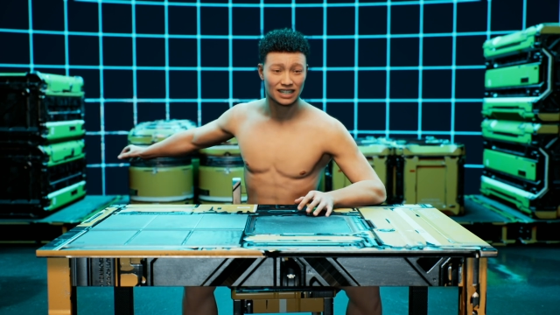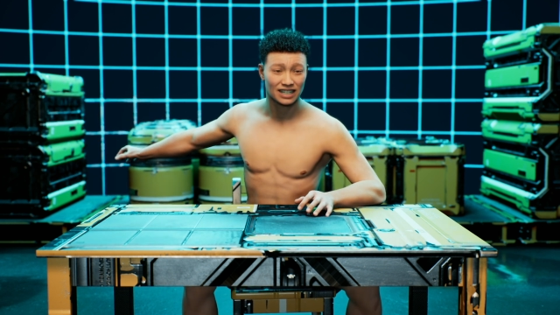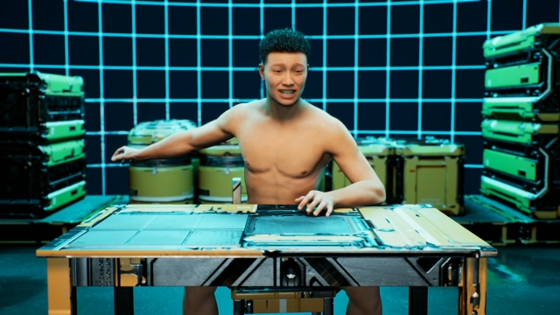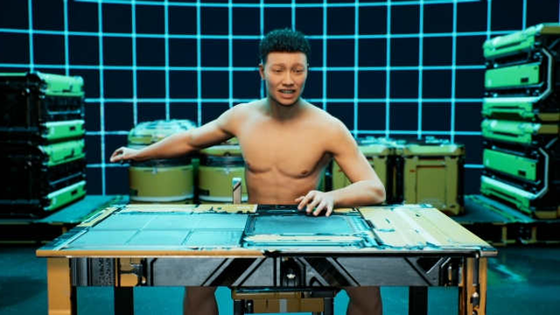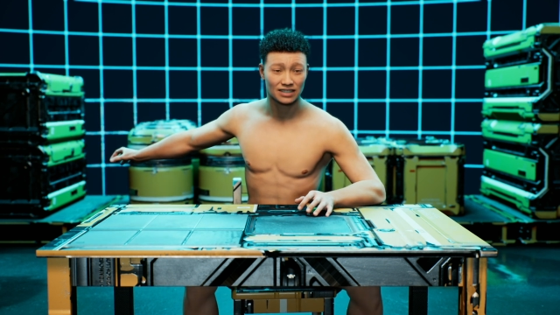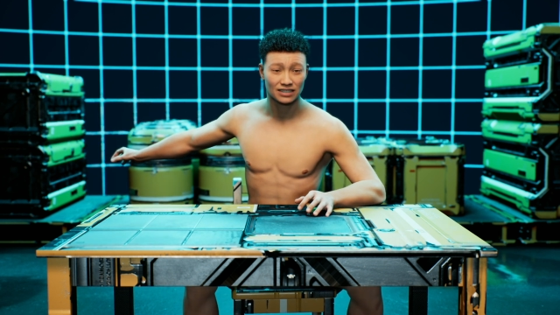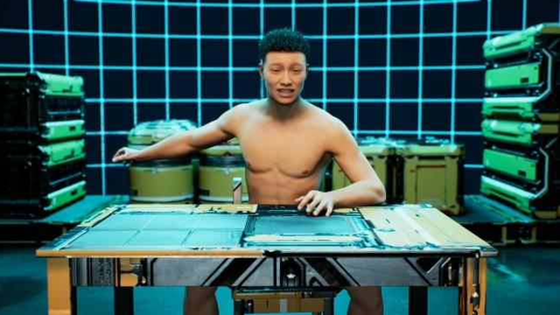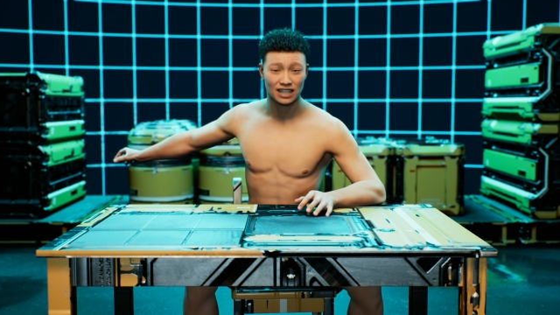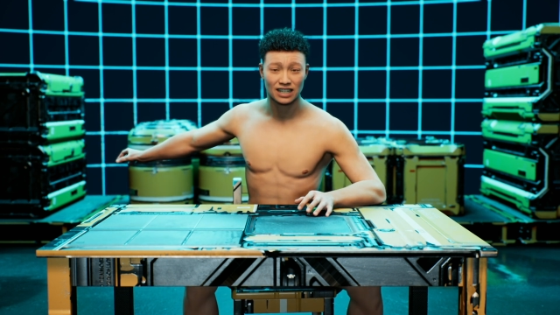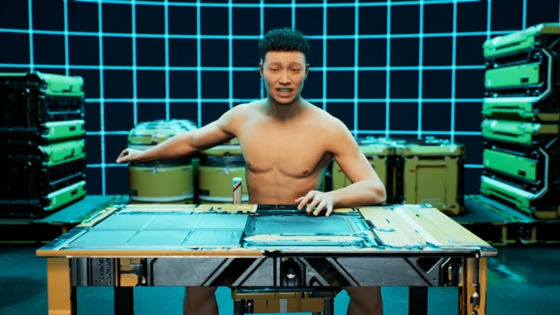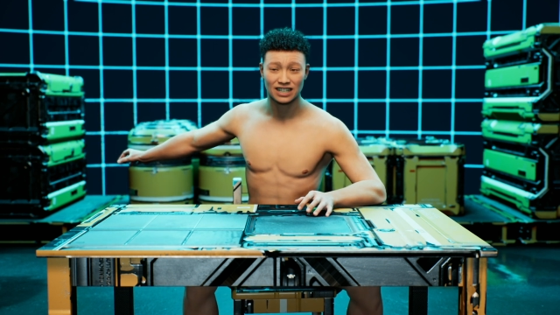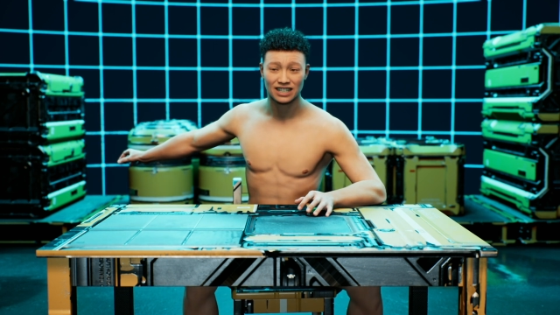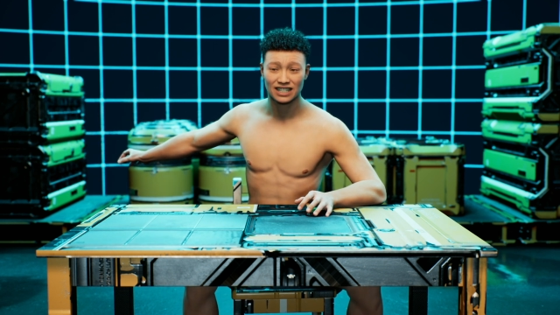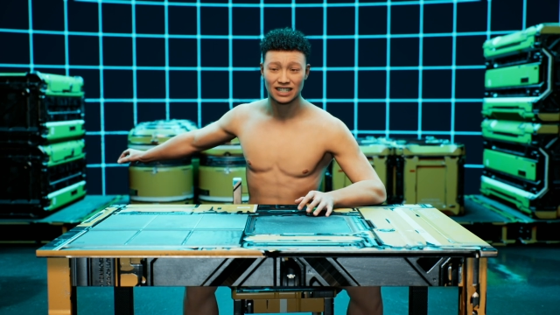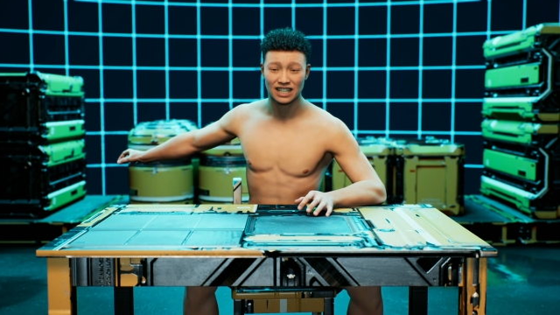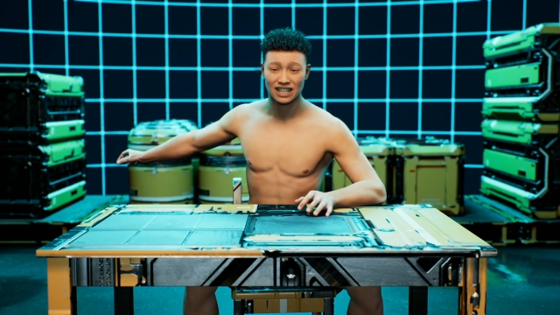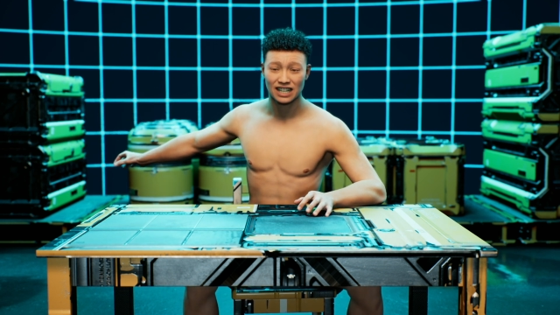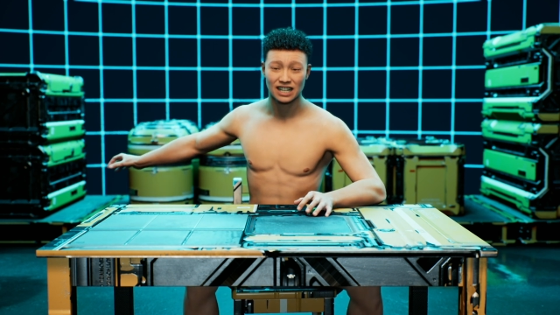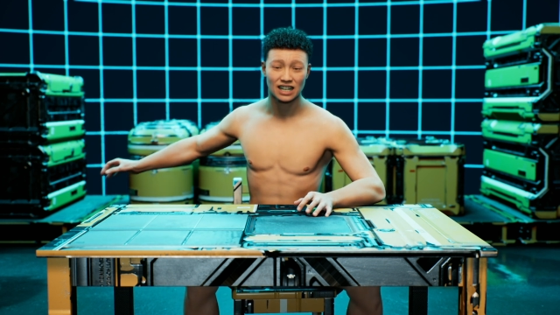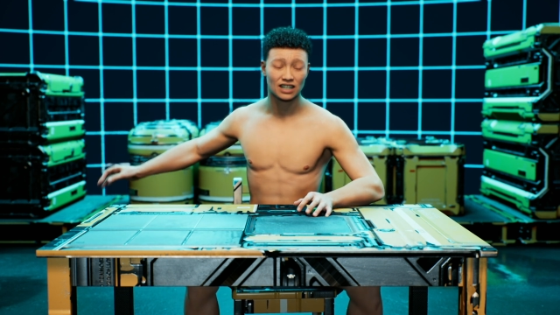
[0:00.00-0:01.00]
get rid of this
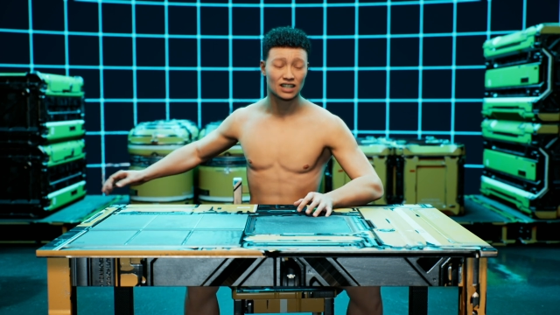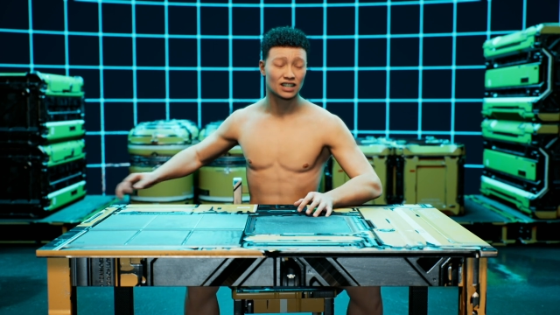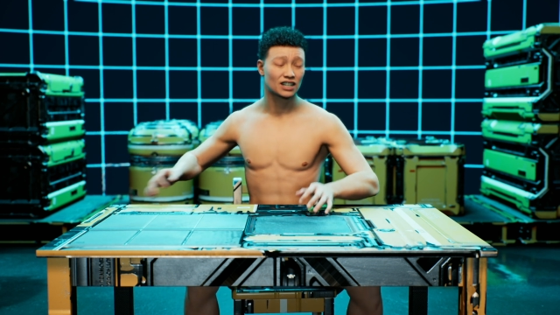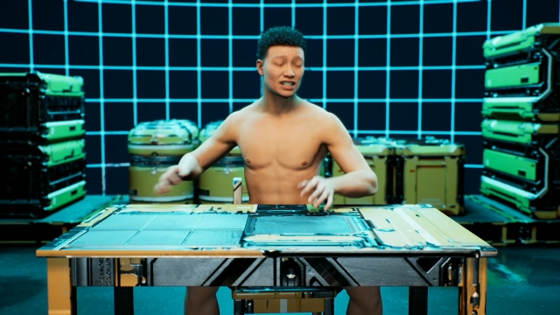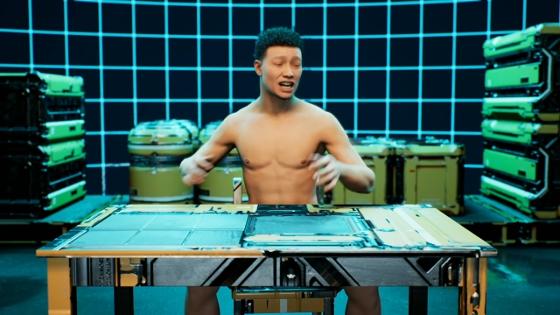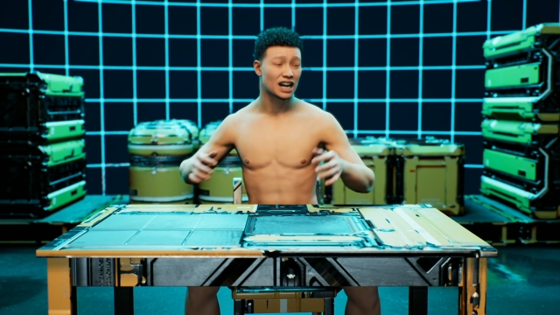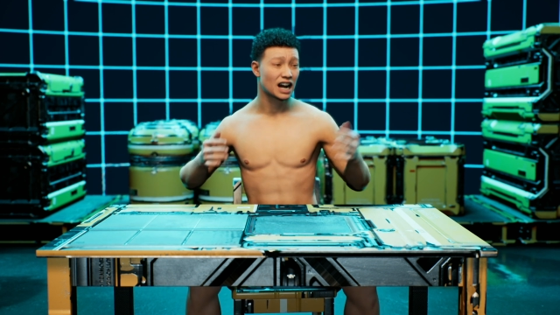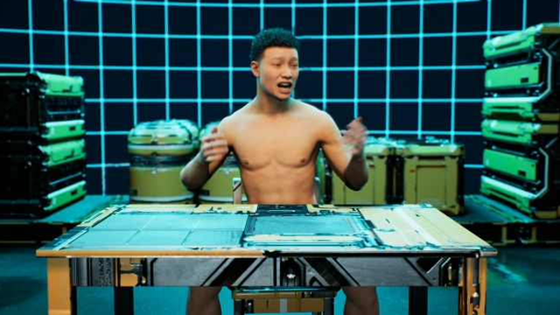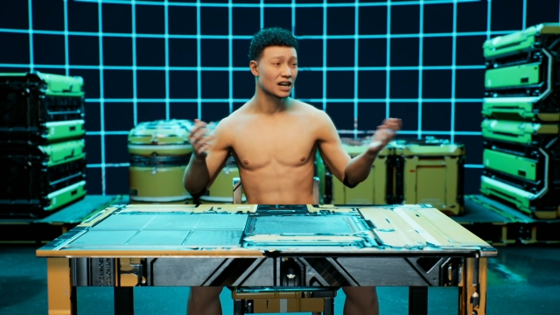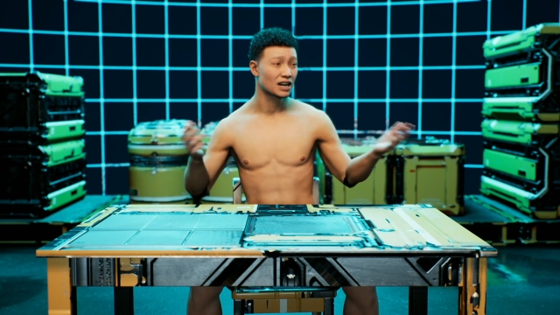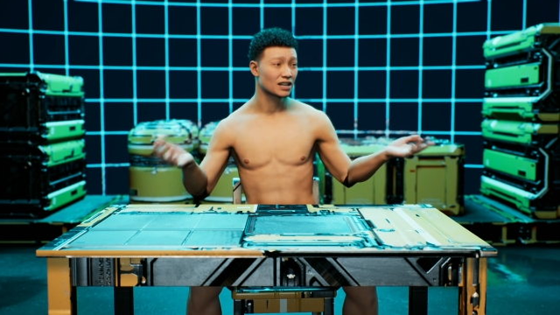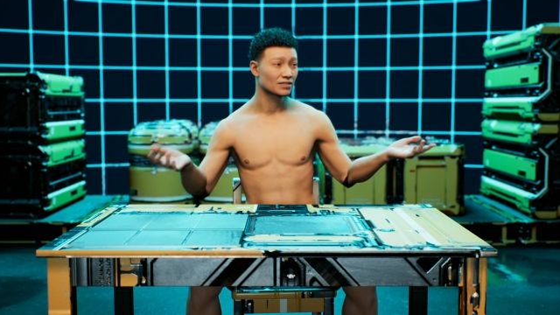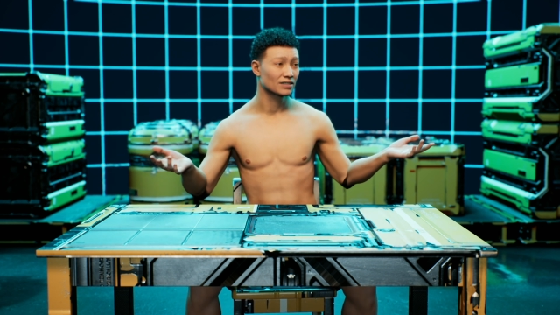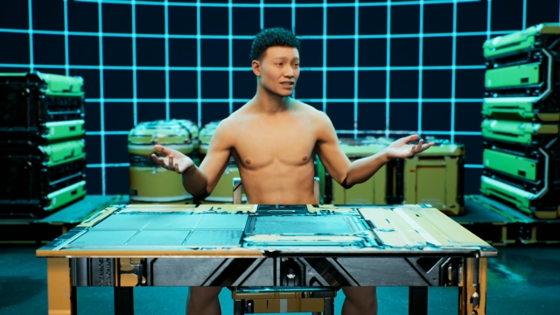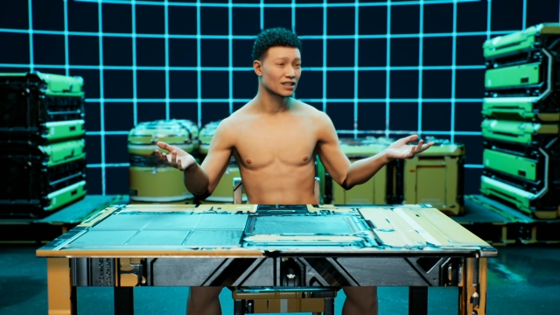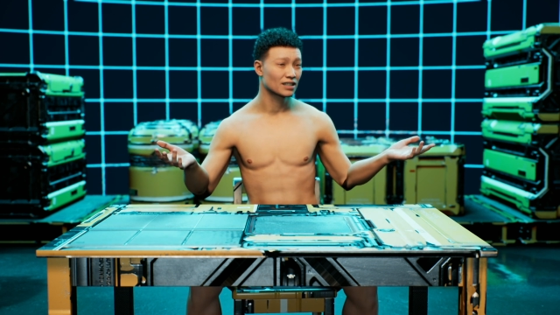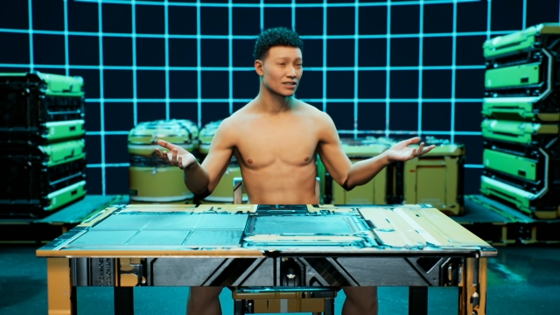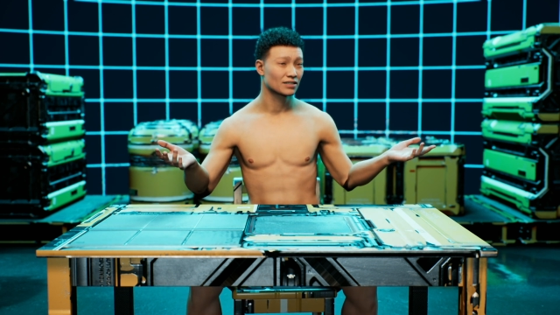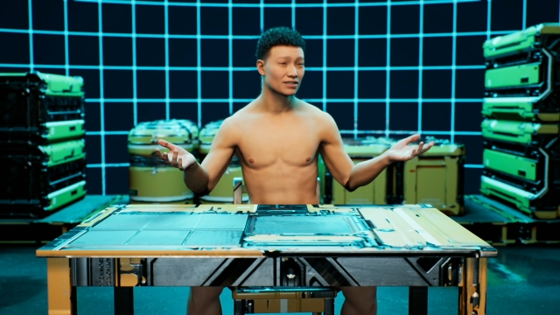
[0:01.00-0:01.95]
thing here because I have